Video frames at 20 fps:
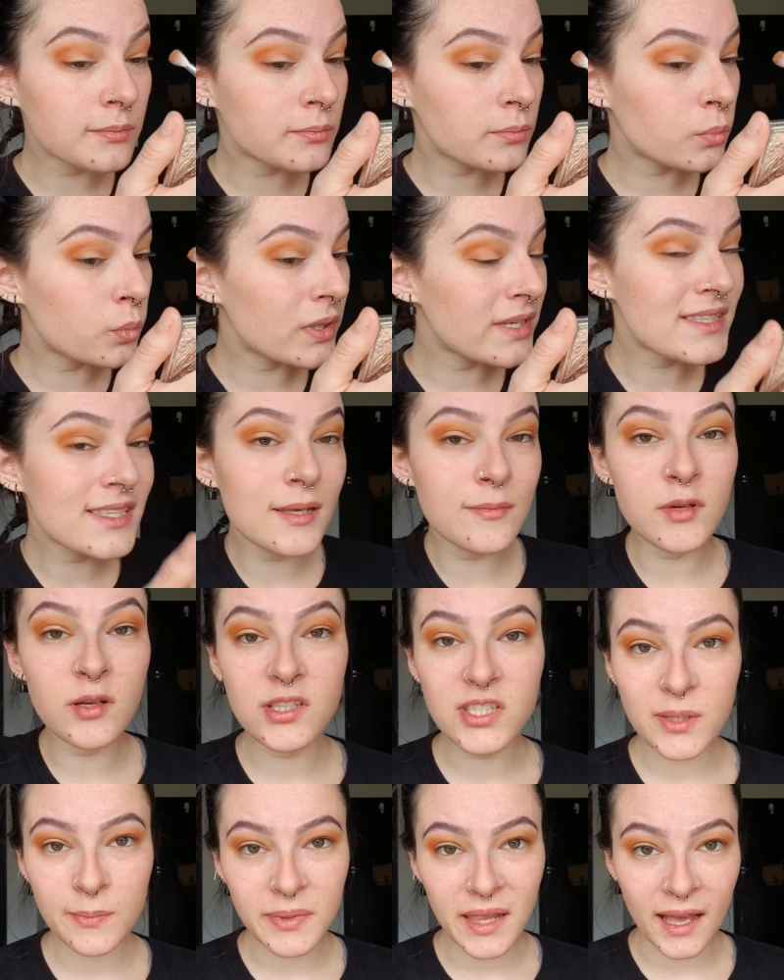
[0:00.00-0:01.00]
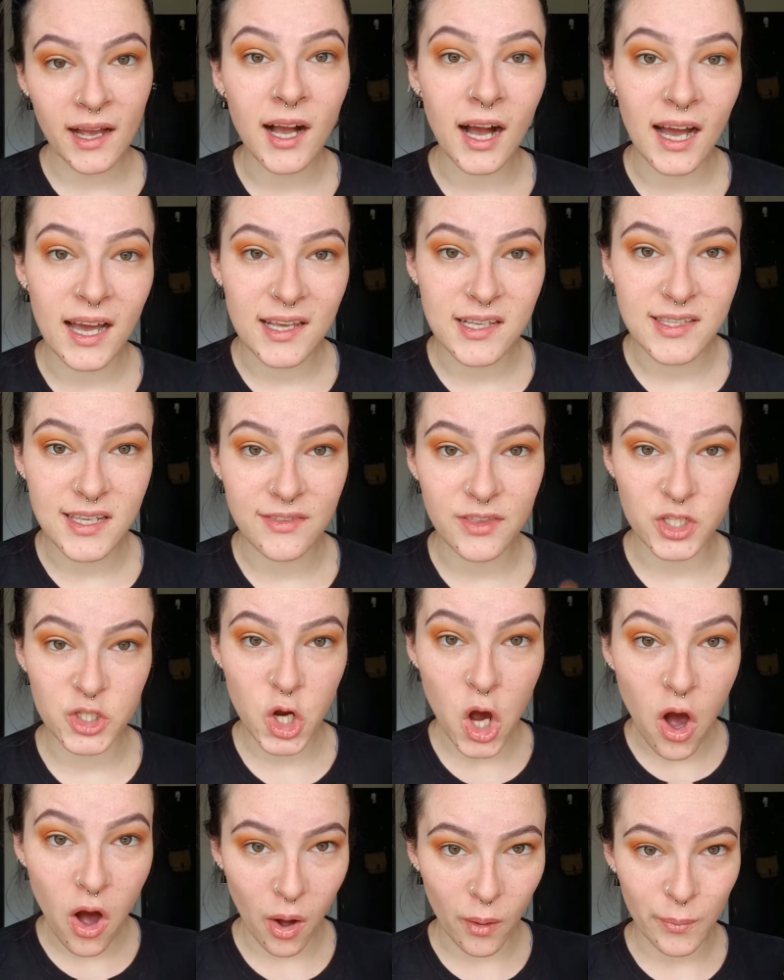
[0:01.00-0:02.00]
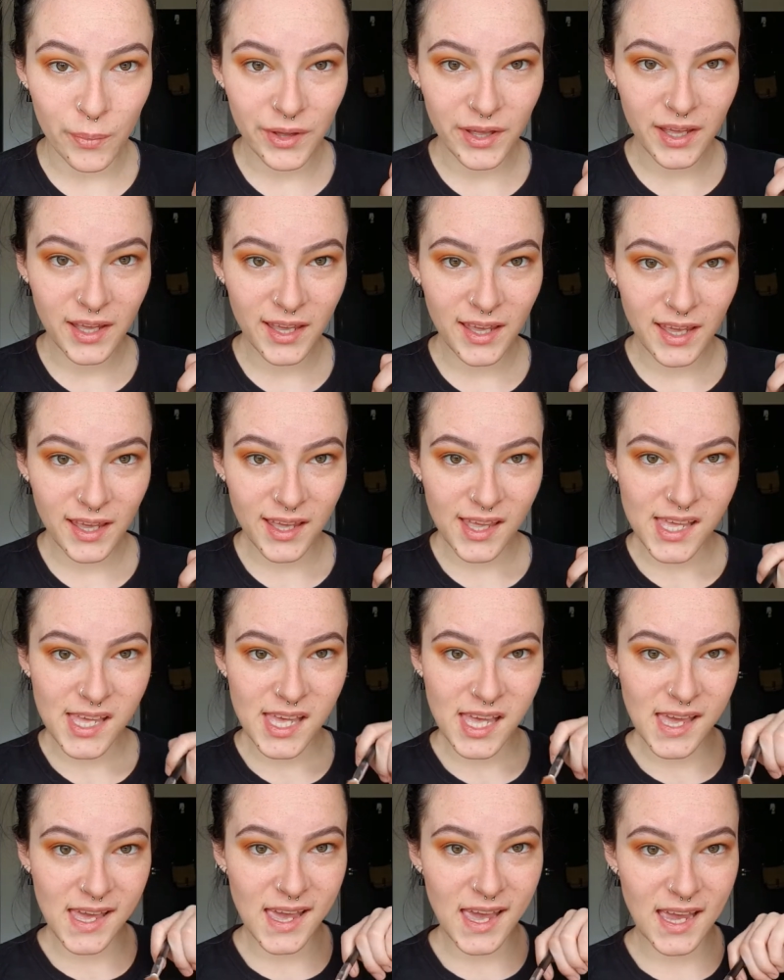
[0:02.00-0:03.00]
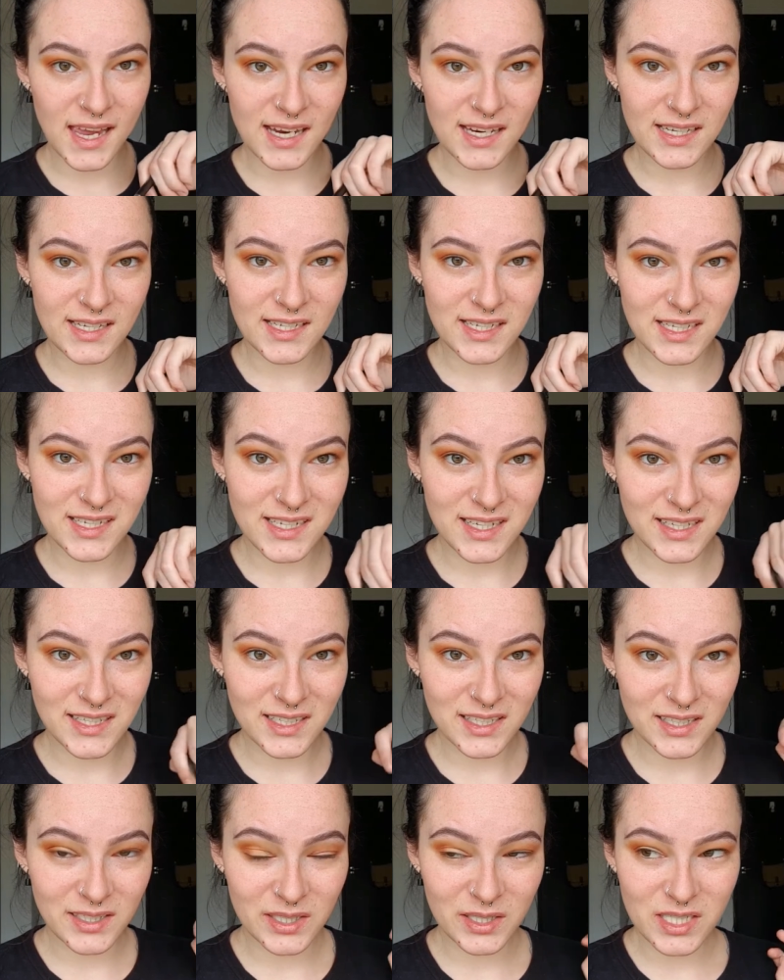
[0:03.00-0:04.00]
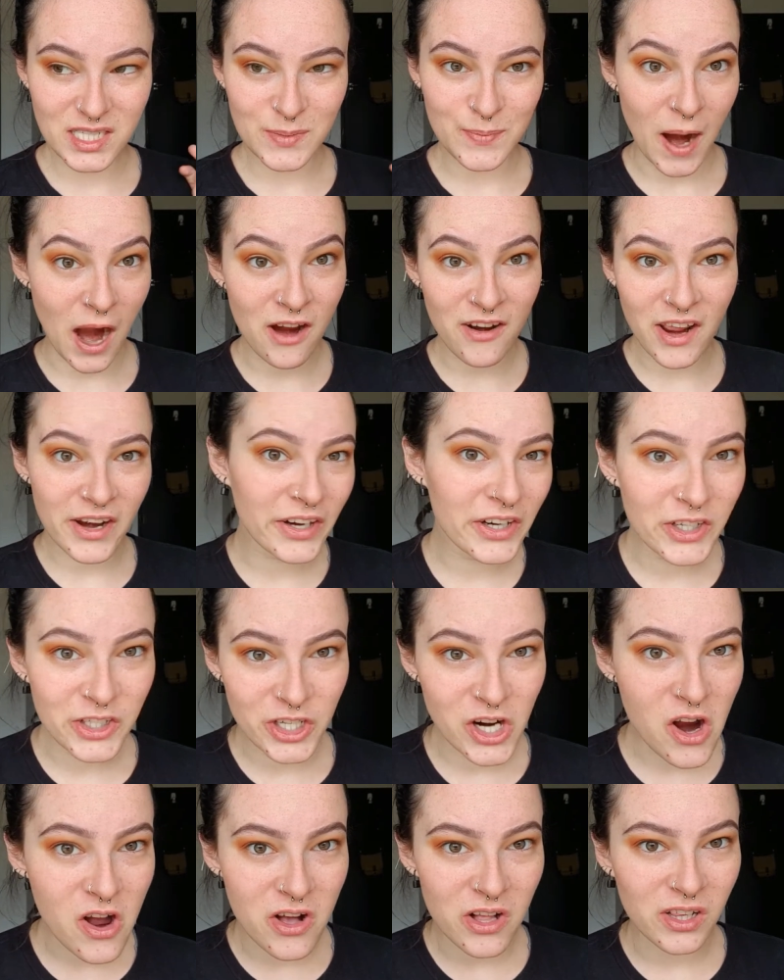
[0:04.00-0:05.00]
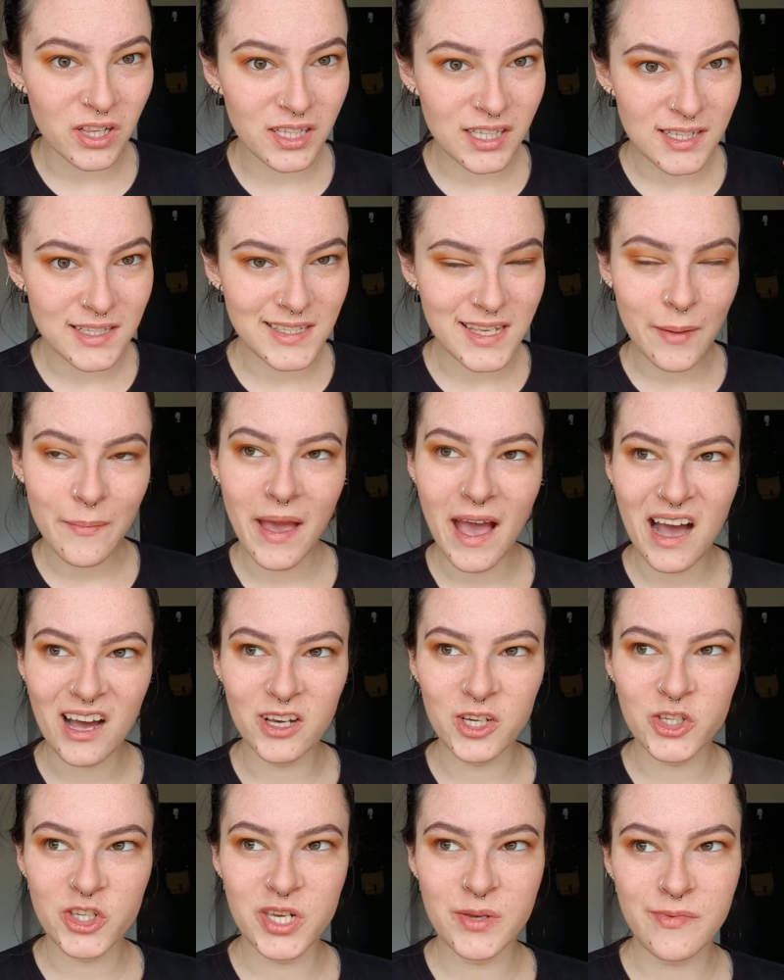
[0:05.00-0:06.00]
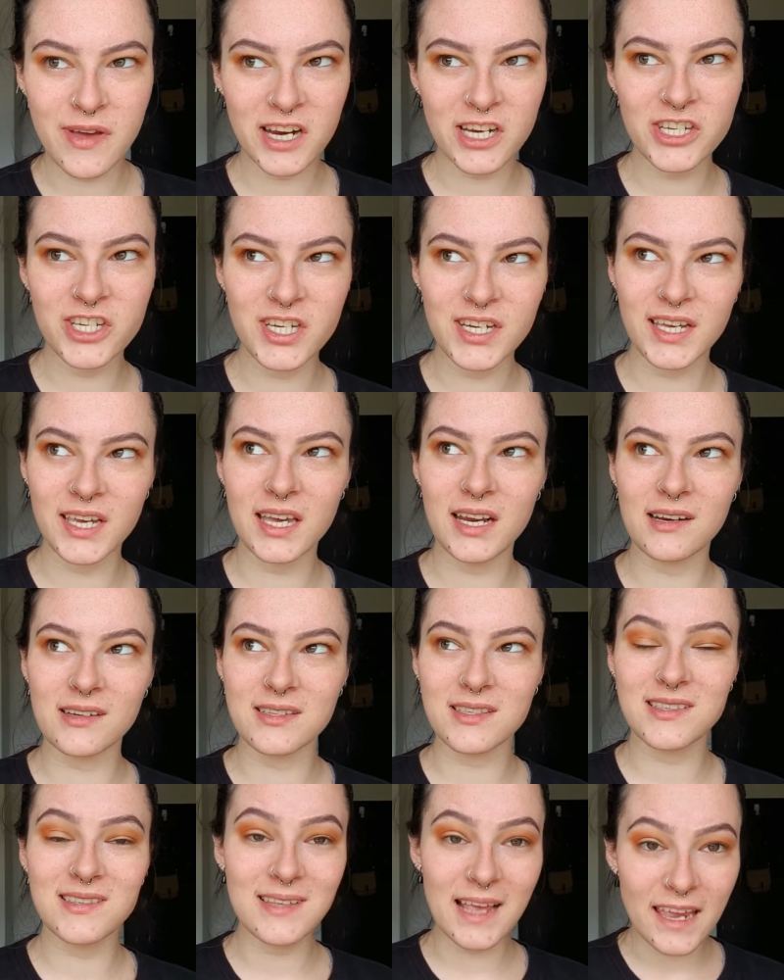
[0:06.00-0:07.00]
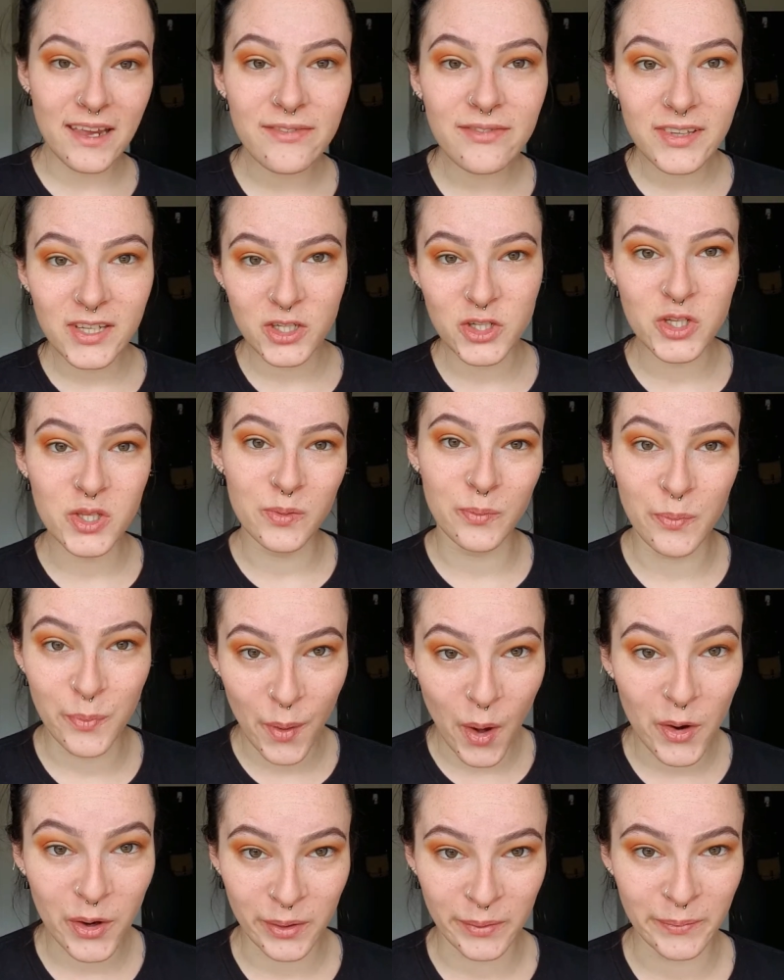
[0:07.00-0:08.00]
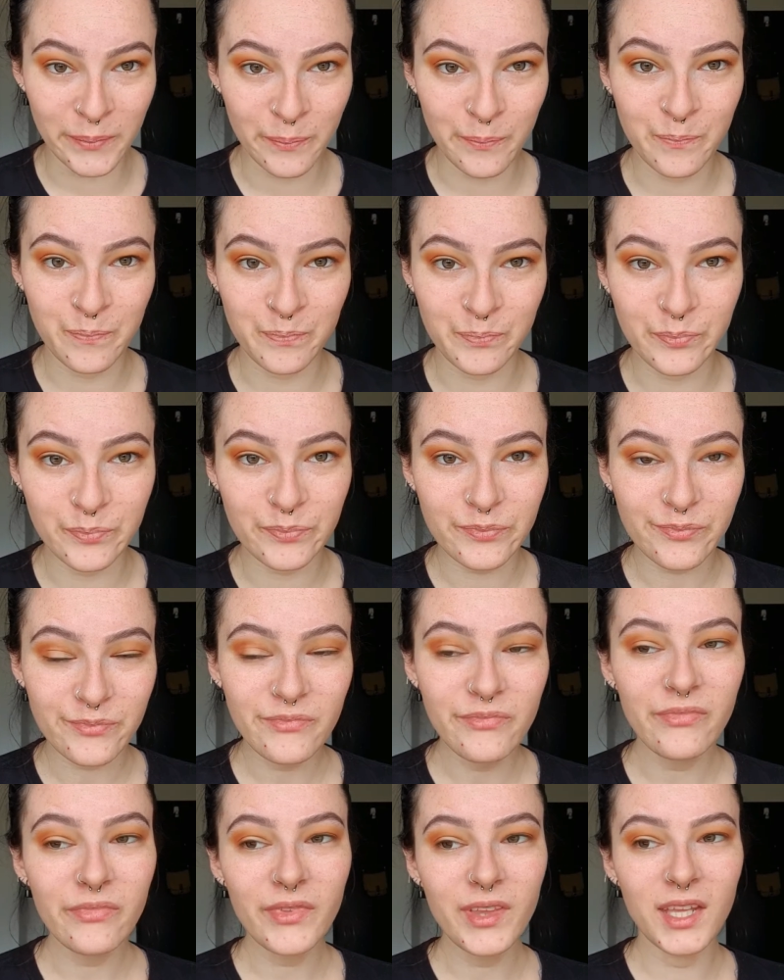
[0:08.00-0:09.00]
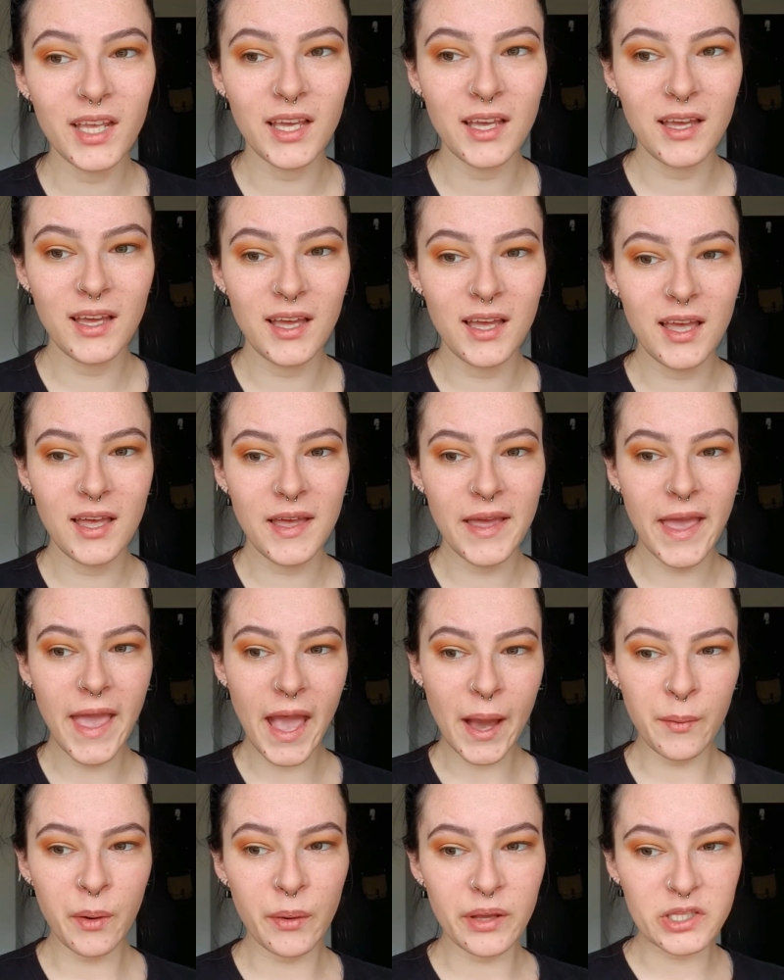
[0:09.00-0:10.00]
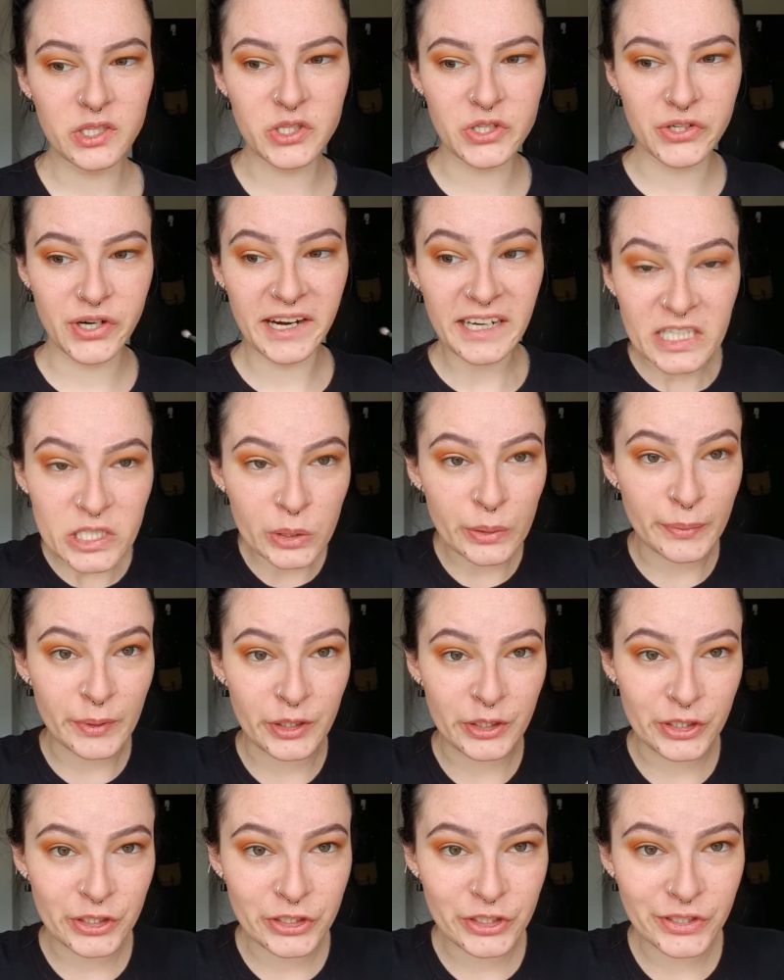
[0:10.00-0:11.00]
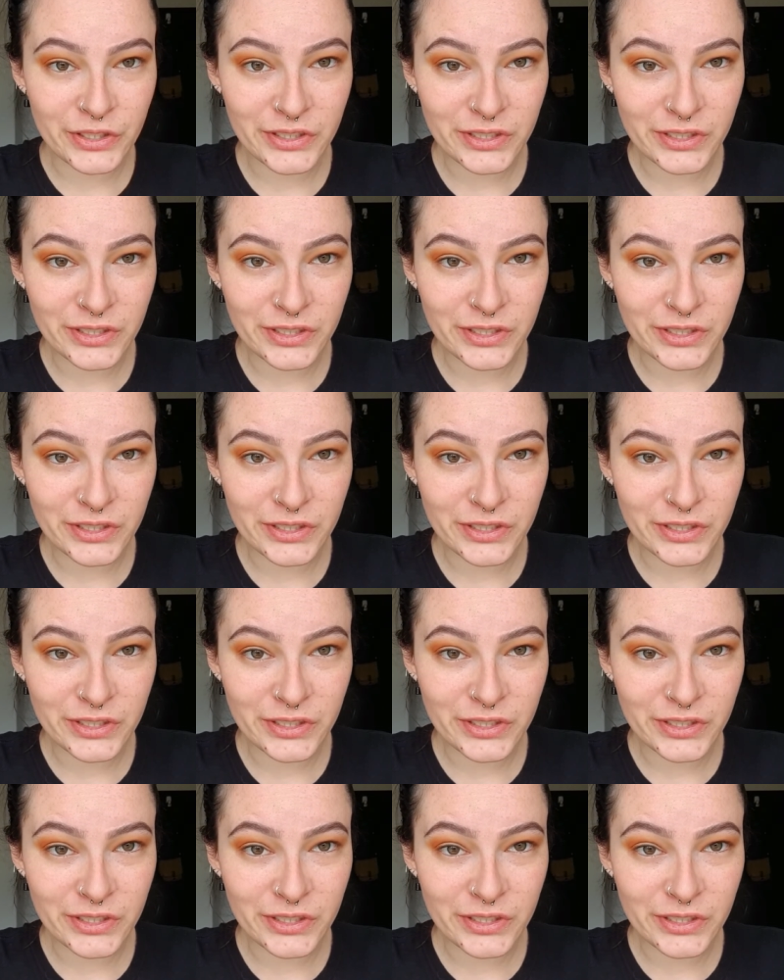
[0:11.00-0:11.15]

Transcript: We slipped on some black ice at the top and spiraled out of control. Somehow she managed to get us safely to the bottom, and we went straight into a bush,